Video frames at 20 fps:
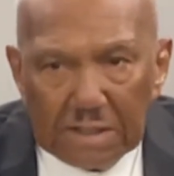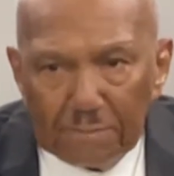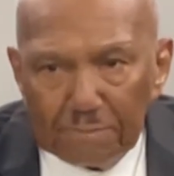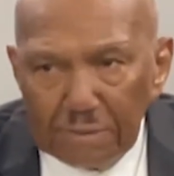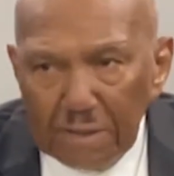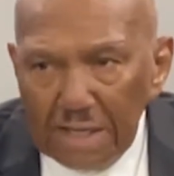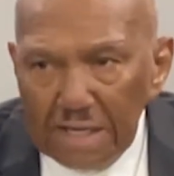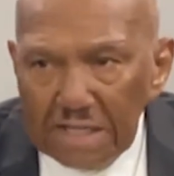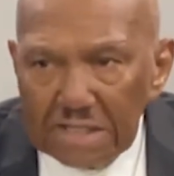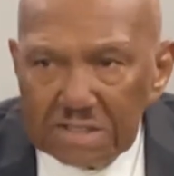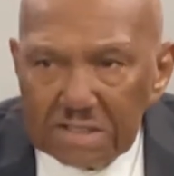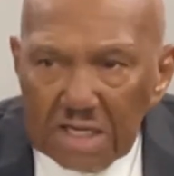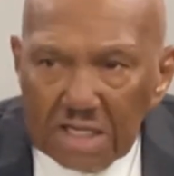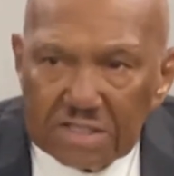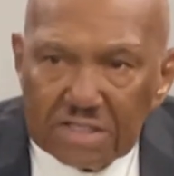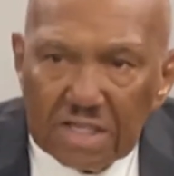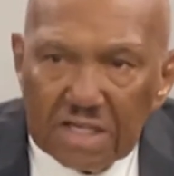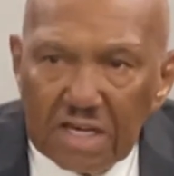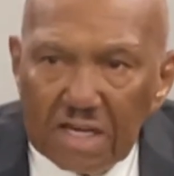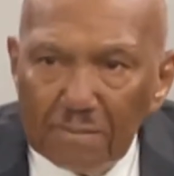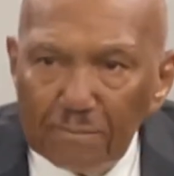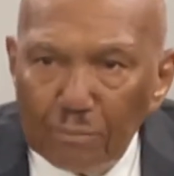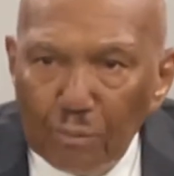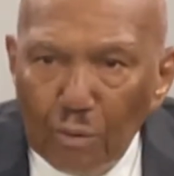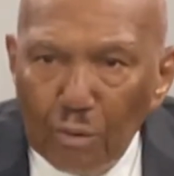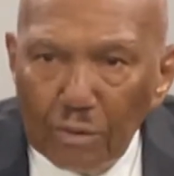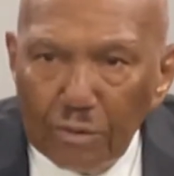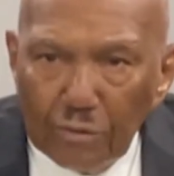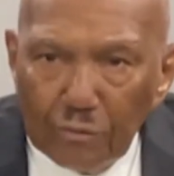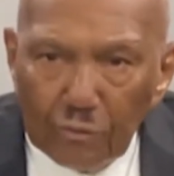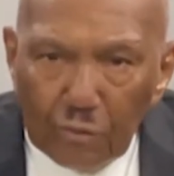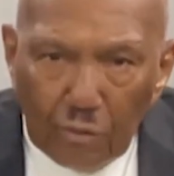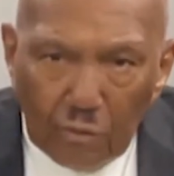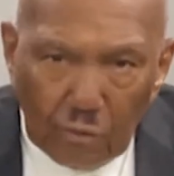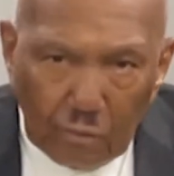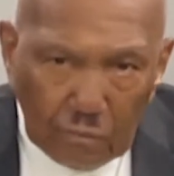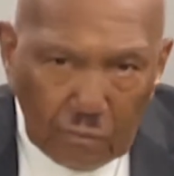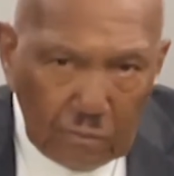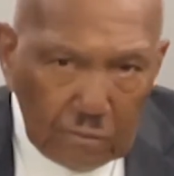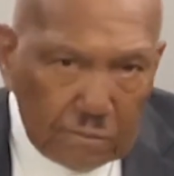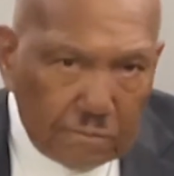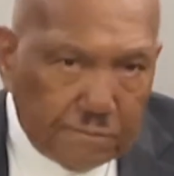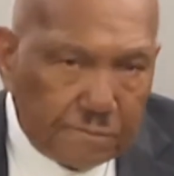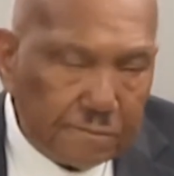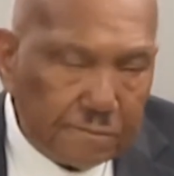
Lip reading: Plays such an important role.